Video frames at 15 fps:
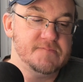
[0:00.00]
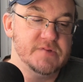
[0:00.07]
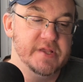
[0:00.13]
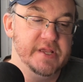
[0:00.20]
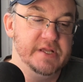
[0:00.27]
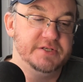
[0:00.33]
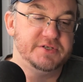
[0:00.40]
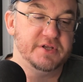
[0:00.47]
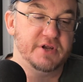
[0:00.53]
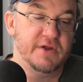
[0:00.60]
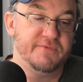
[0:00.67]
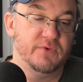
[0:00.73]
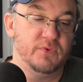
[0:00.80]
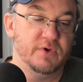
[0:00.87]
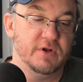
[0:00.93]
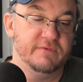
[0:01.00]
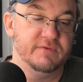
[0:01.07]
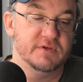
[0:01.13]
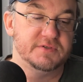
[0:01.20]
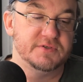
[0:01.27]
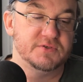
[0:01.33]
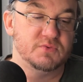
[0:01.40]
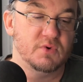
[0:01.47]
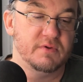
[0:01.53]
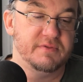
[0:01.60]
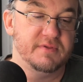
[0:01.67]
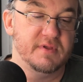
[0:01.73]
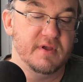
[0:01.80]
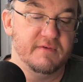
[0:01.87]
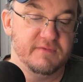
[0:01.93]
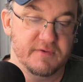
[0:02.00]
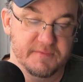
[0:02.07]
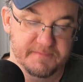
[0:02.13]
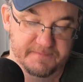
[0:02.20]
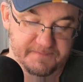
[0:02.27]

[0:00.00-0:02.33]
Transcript: Each and every one of us is worth the effort.